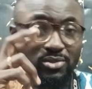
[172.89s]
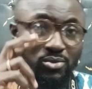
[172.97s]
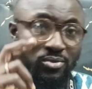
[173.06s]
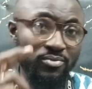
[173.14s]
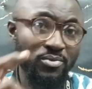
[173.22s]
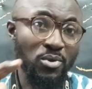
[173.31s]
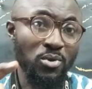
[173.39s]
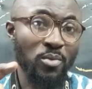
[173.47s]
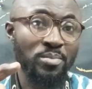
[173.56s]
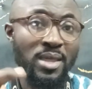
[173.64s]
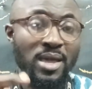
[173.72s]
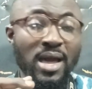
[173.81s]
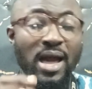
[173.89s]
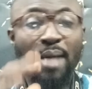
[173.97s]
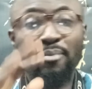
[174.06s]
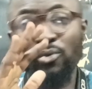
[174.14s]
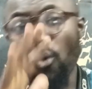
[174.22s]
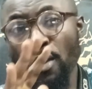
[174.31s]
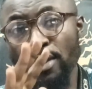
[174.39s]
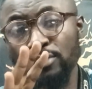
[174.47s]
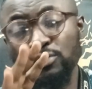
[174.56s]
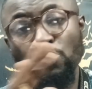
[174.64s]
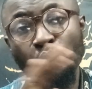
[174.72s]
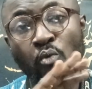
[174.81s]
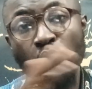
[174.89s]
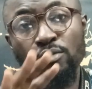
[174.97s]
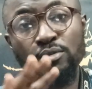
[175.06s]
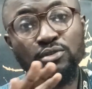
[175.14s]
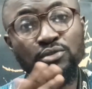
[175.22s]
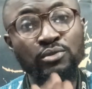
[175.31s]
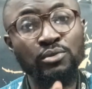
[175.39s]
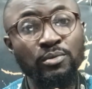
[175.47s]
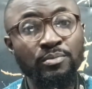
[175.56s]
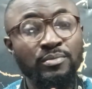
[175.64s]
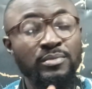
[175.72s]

to follow. I'm going to walk you through